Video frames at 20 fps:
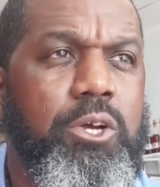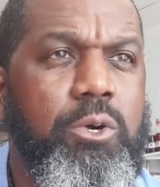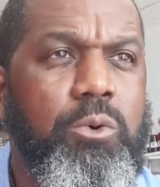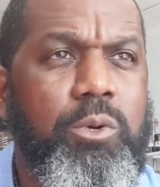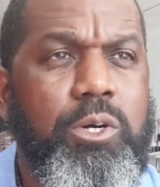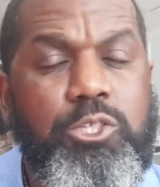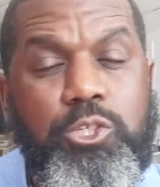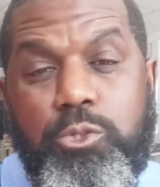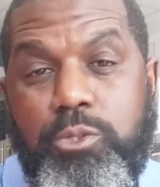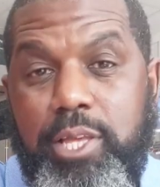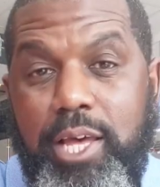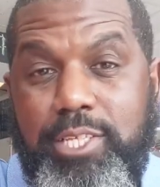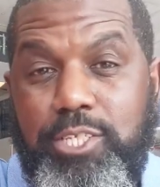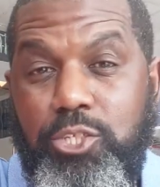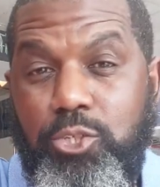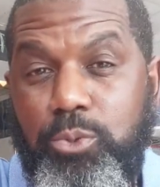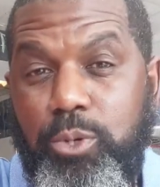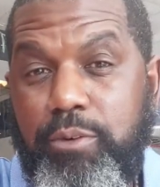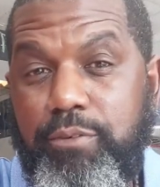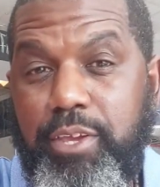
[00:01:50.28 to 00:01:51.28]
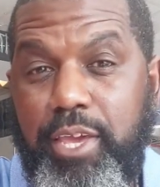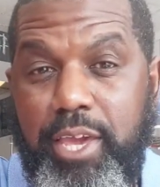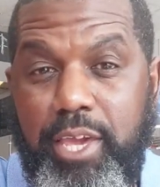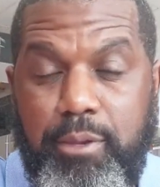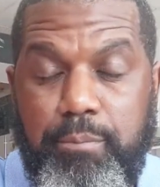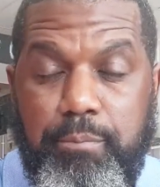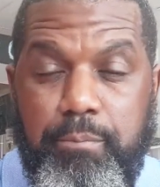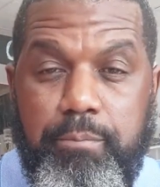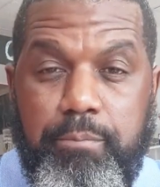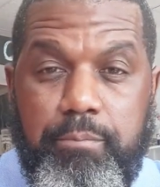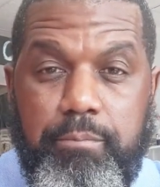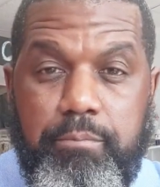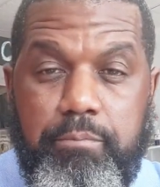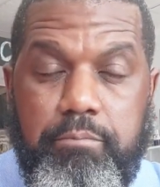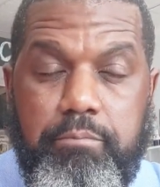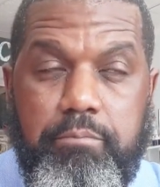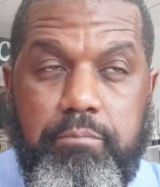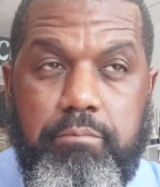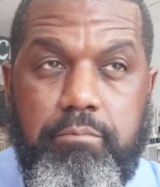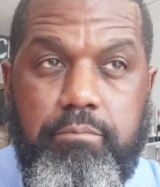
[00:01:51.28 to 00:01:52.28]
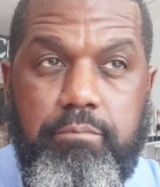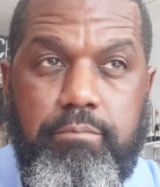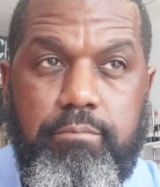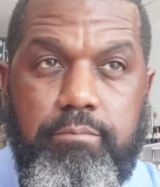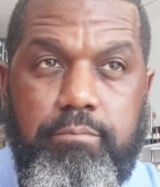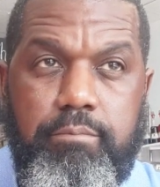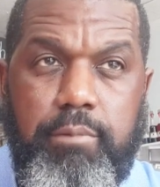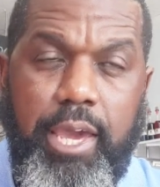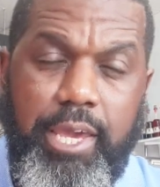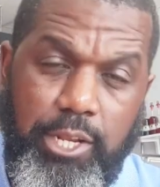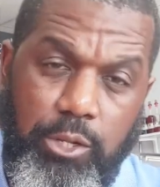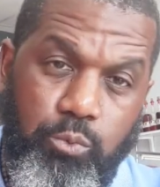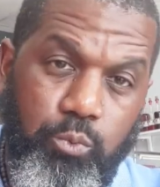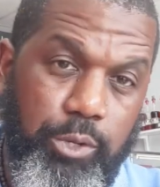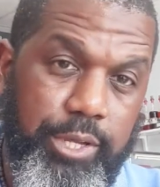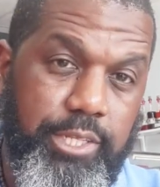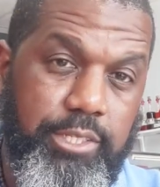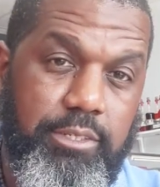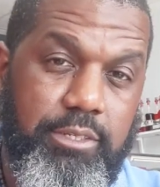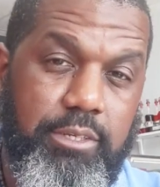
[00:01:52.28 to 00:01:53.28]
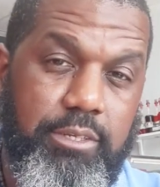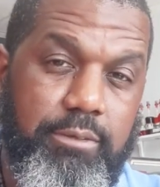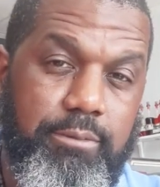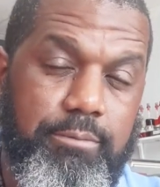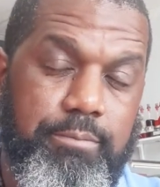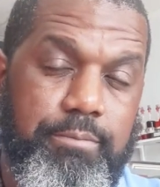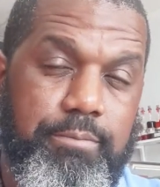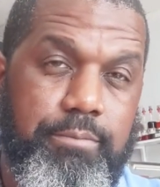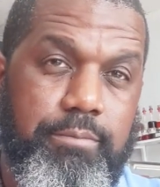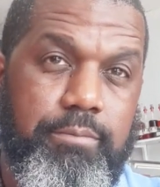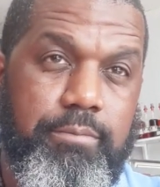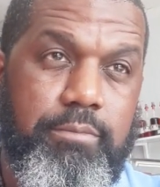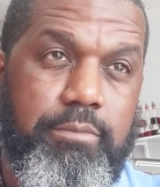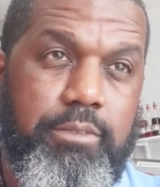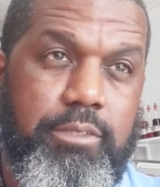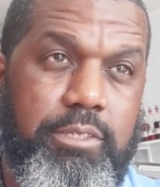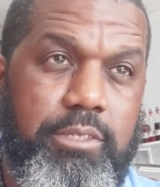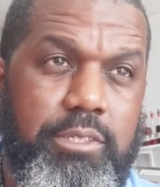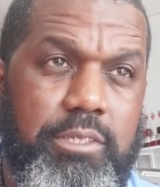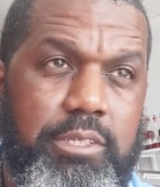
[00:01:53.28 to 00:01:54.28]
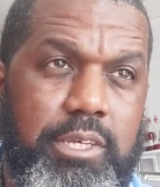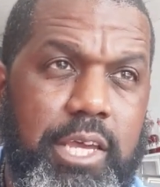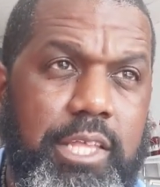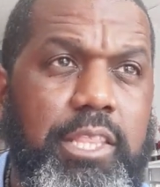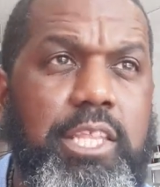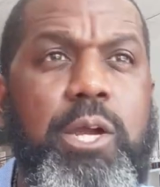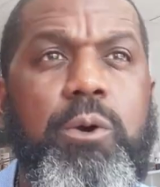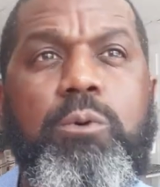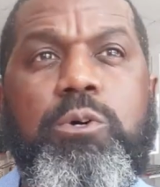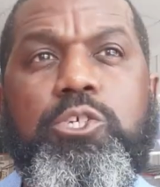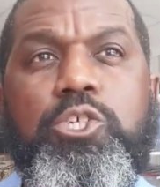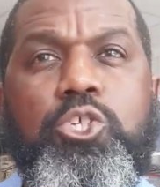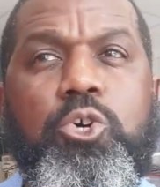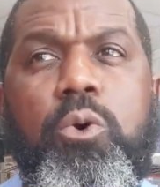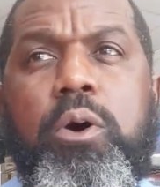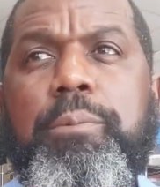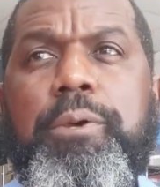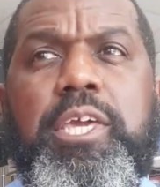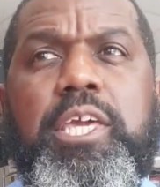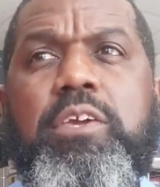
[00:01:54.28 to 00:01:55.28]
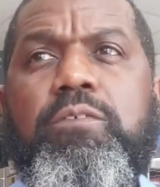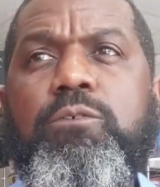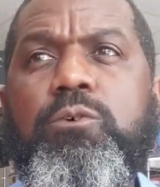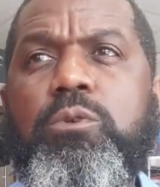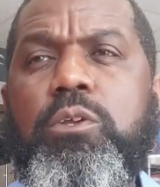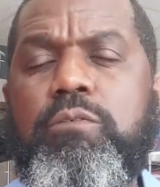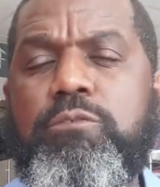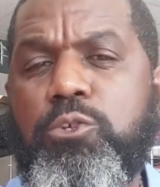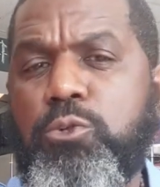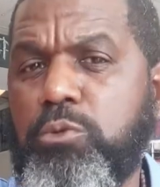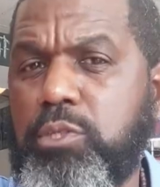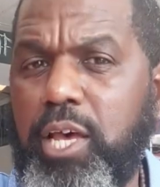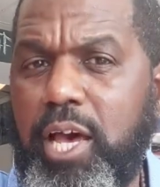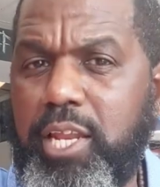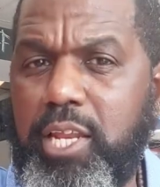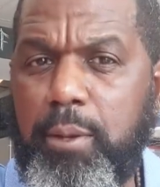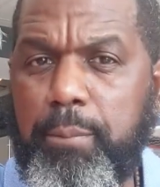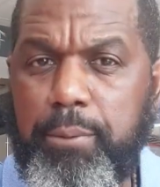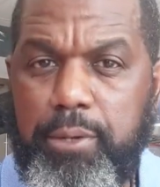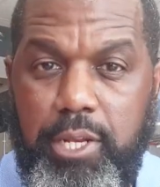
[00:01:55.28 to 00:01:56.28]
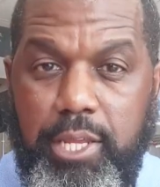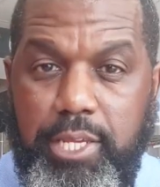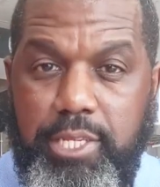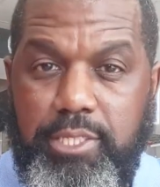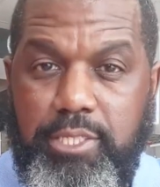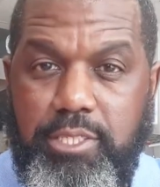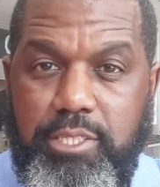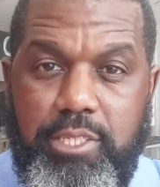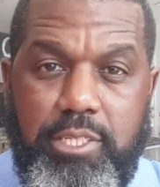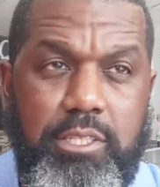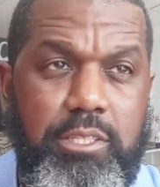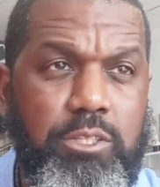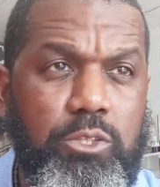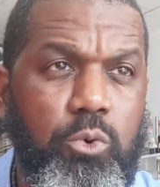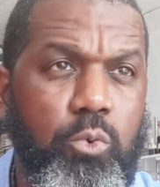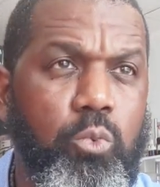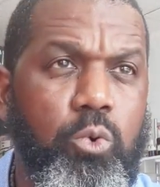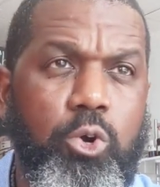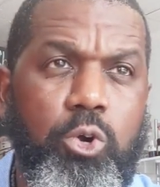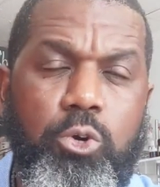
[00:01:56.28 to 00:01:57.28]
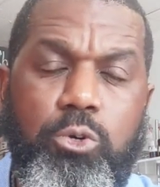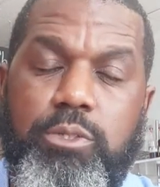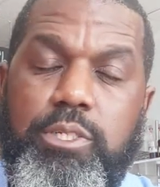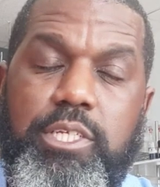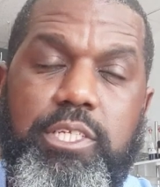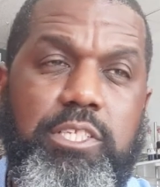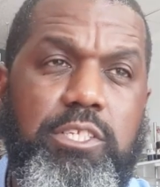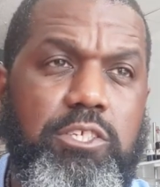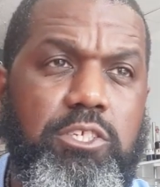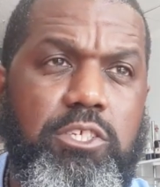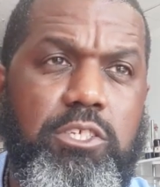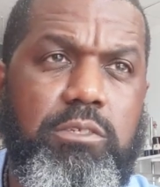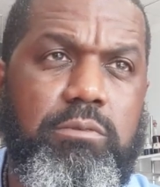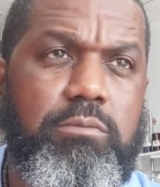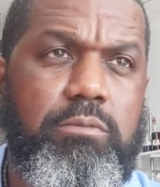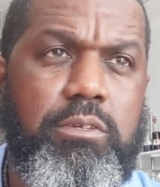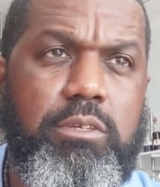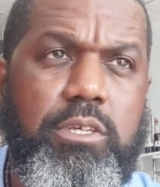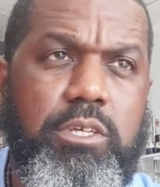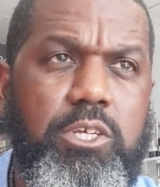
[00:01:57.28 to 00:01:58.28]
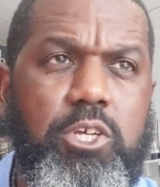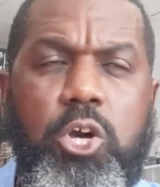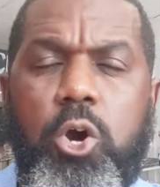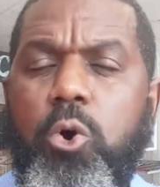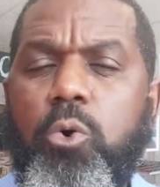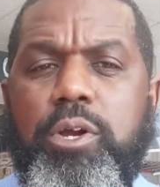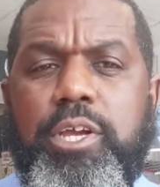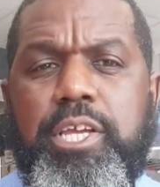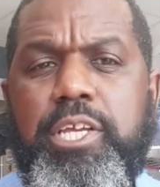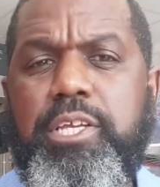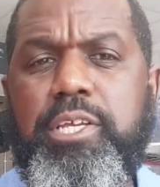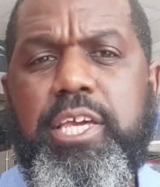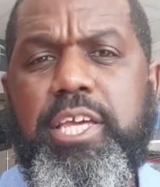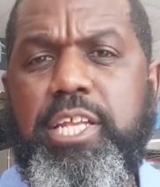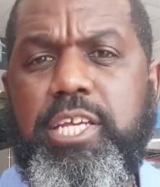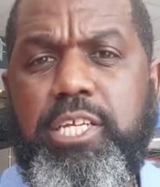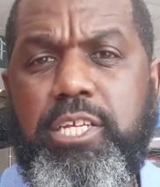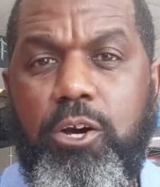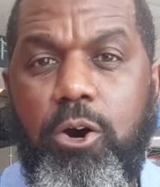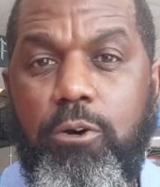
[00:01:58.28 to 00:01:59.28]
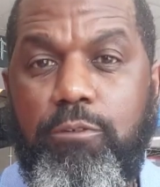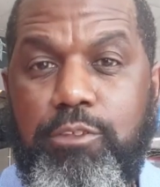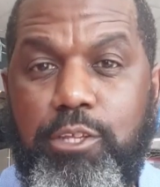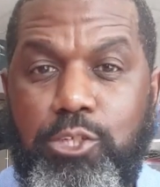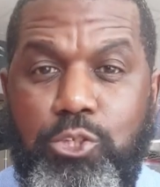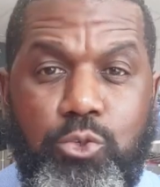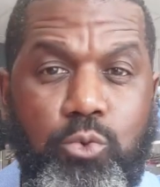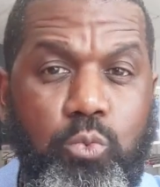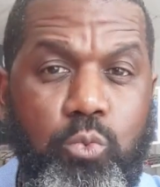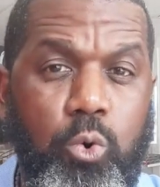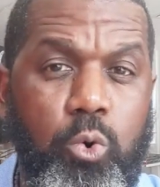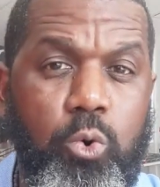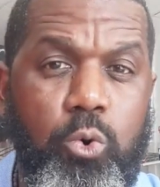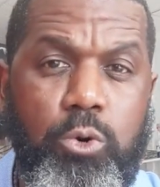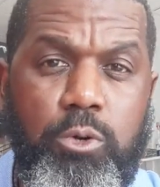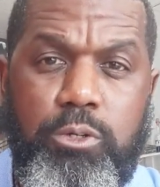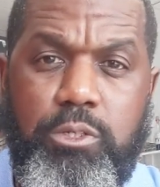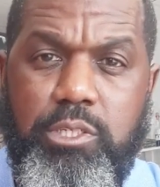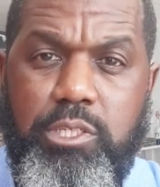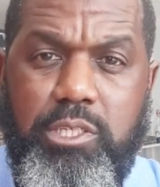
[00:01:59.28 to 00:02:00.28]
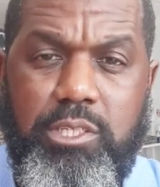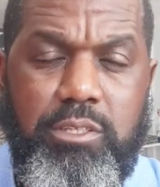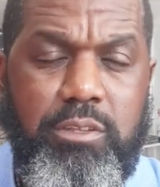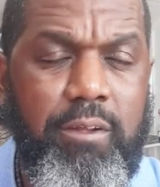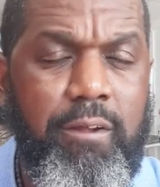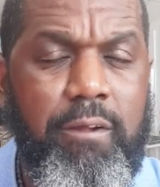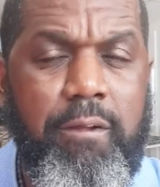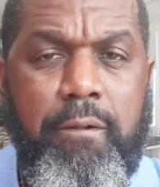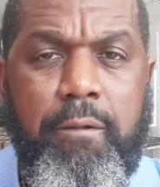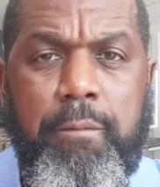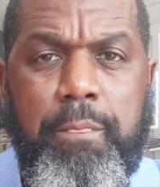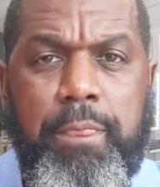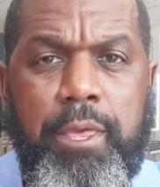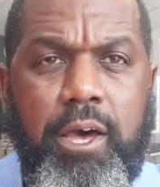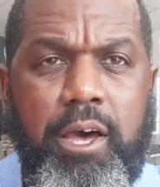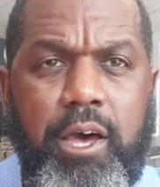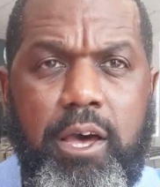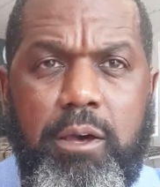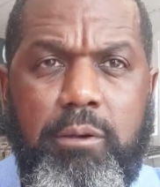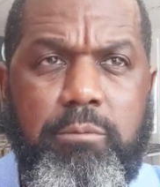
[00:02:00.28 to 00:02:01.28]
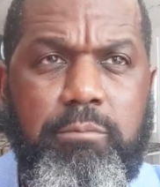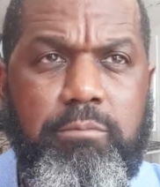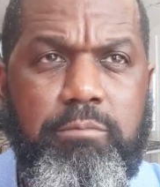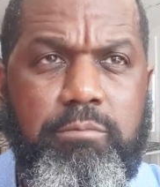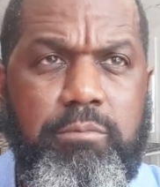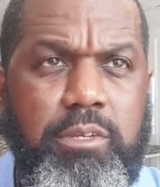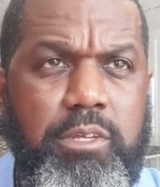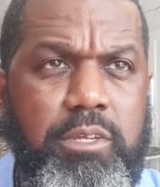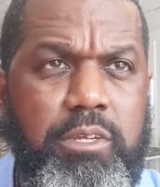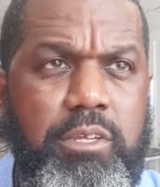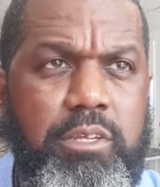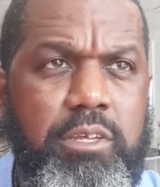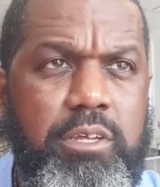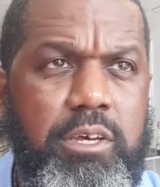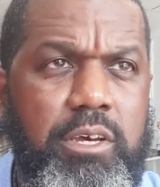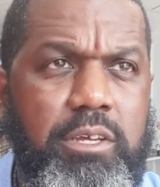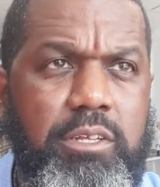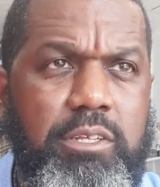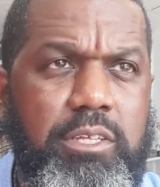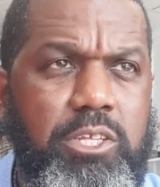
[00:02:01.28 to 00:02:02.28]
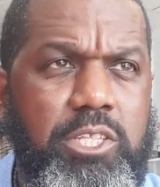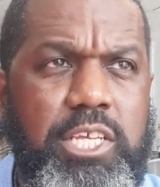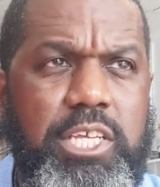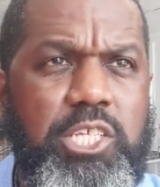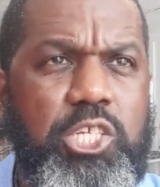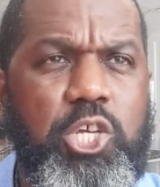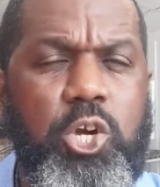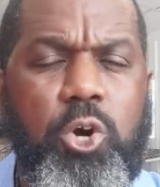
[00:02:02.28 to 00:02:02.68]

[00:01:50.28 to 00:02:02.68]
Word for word: Well, 2012 came and it went. And there was no upheaval of tectonic plates, and the world didn't go and get engulfed into wars and um, uh, didn't